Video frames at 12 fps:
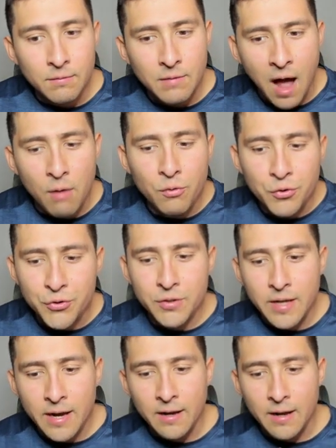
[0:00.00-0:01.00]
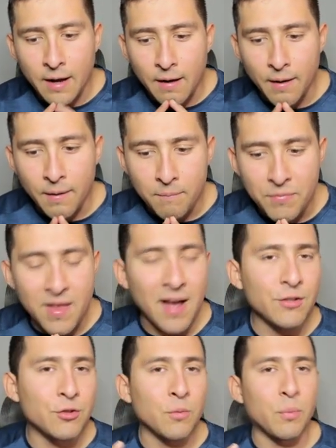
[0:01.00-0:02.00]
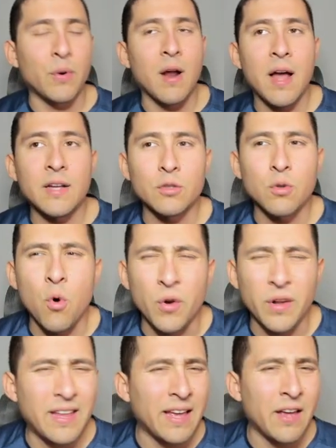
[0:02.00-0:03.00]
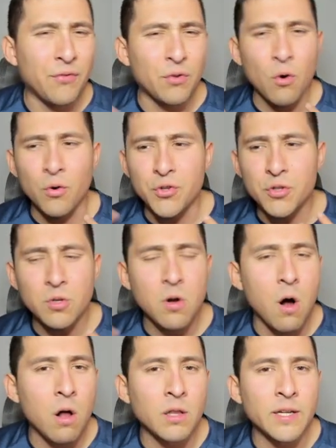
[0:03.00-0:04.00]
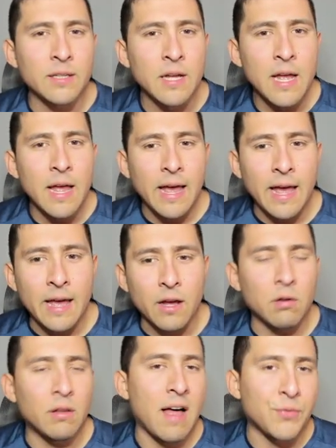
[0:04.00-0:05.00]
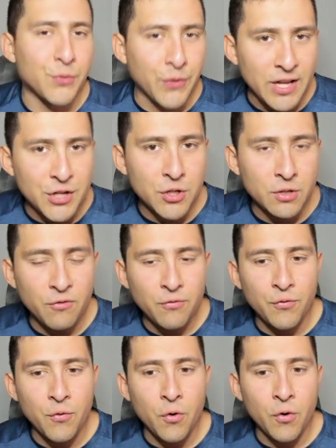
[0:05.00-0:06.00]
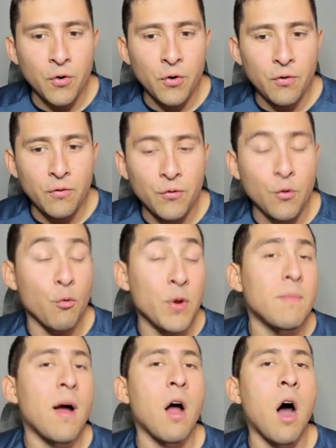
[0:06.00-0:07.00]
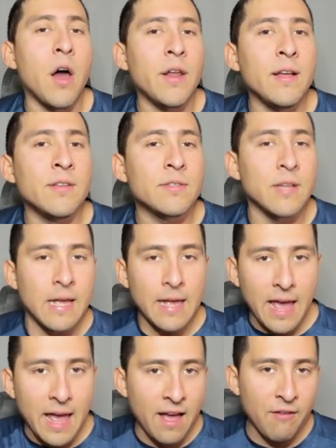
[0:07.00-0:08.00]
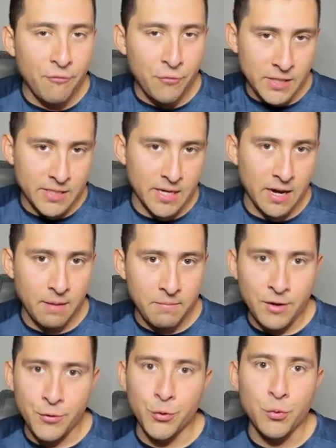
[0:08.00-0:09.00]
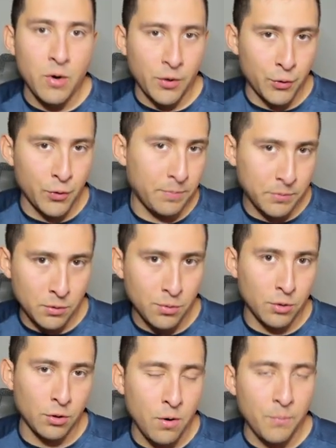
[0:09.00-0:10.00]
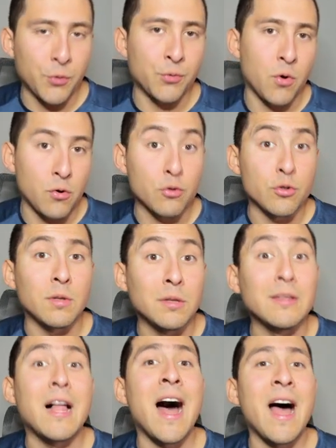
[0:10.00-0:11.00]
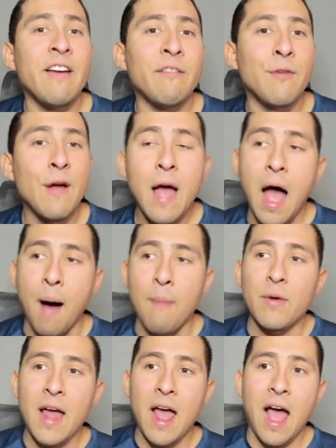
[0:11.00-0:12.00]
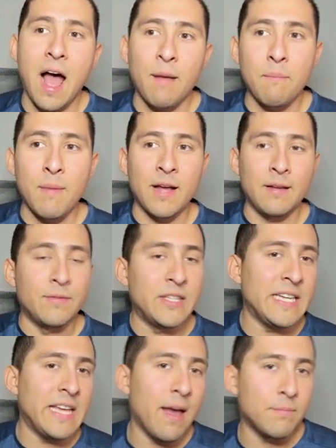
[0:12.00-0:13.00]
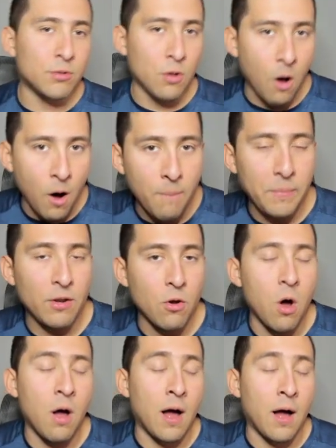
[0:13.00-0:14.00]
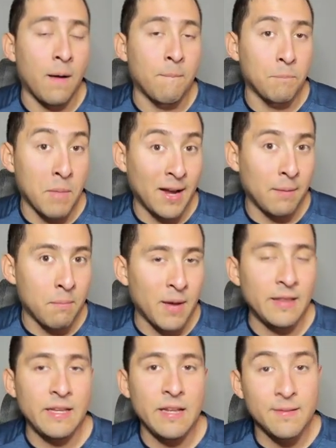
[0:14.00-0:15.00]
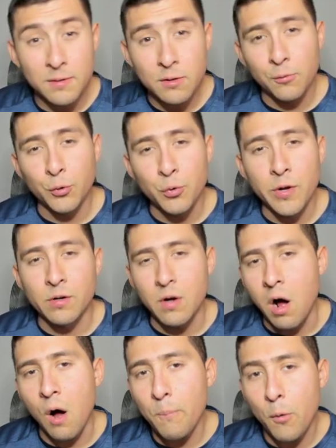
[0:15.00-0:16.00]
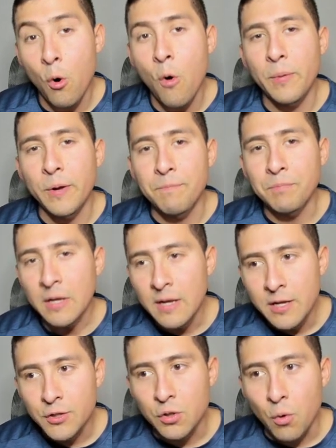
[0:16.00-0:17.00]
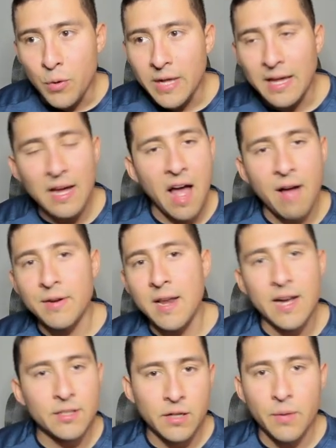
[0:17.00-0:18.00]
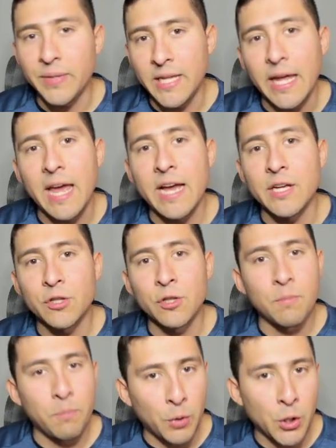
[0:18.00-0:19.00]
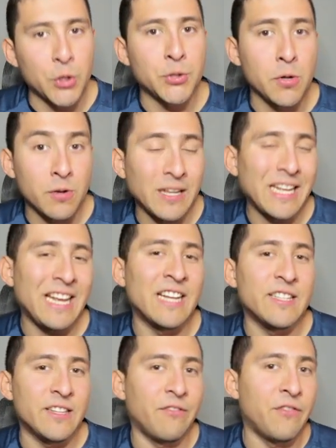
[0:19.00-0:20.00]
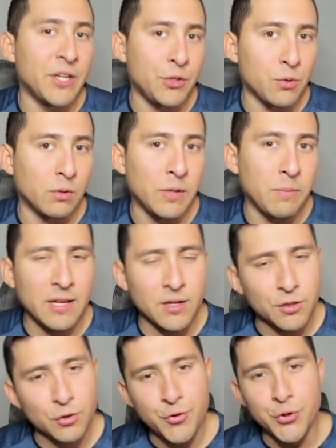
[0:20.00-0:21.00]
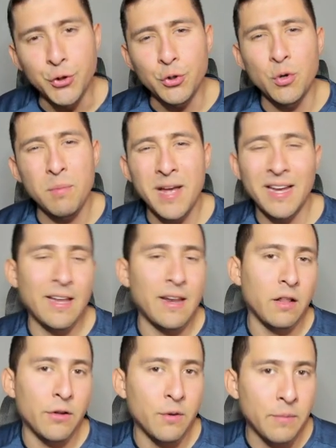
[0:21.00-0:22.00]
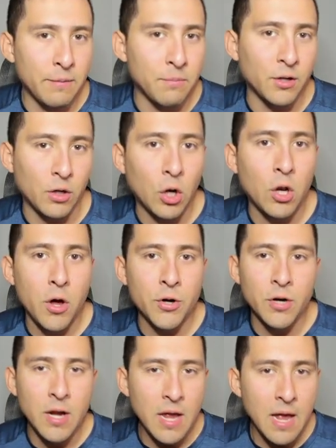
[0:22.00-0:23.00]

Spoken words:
I will say it, nice surprise or gift, or just call it a collaboration for with my audience. Every time I do a crypto.com CRONOS live, I'm going to have my DMs open, my DMs on Twitter open, so we can have a nice communication personally, individually, because on YouTube, it might get a little bit more clutter,